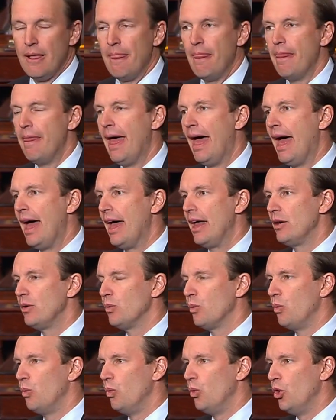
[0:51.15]
that
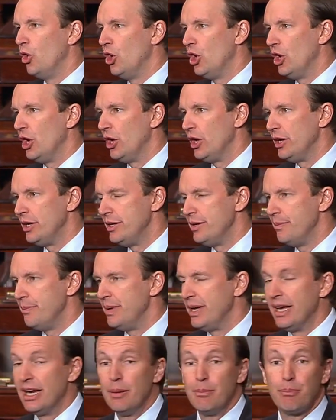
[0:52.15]
would
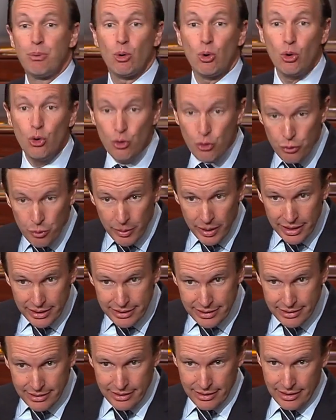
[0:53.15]
be an
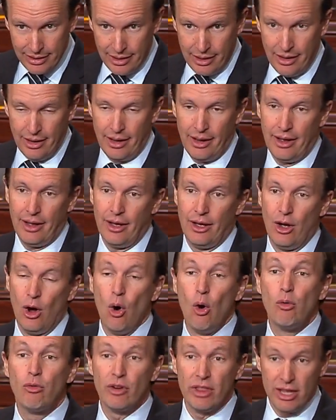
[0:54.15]
improvement uh,
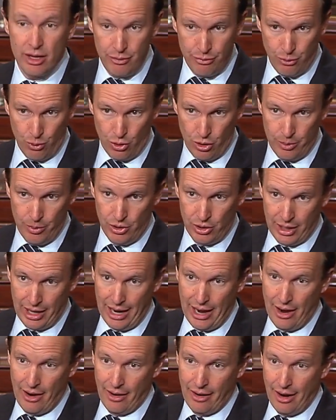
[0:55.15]
over the Affordable
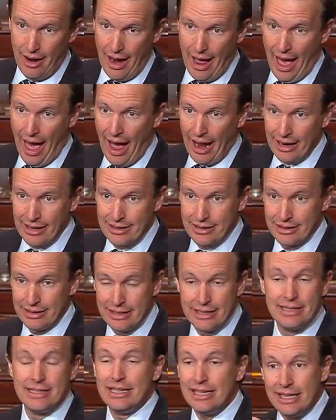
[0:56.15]
Care Act,
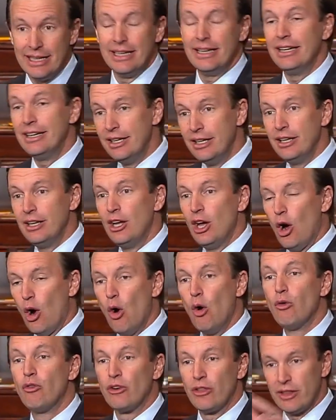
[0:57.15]
indeed,
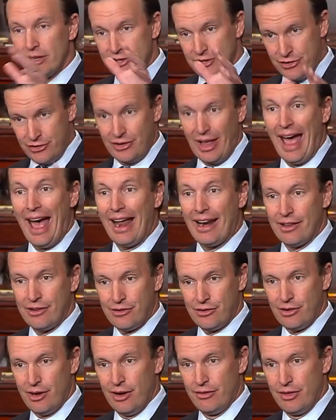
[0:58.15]
over the
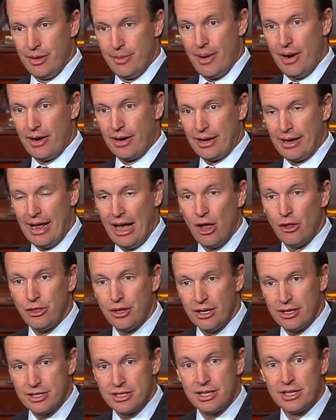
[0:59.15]
status of the American
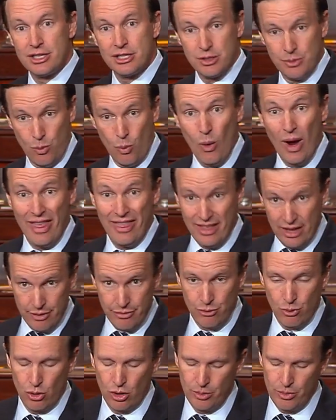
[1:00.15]
healthcare system when the
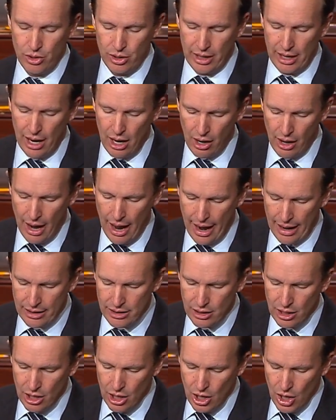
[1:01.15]
Affordable Care Act
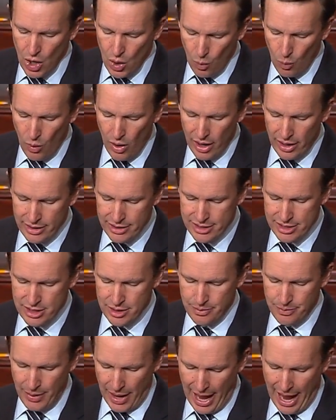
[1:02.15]
was
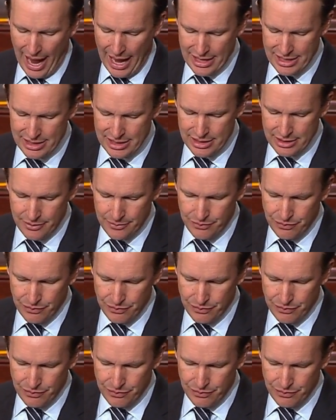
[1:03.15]
passed.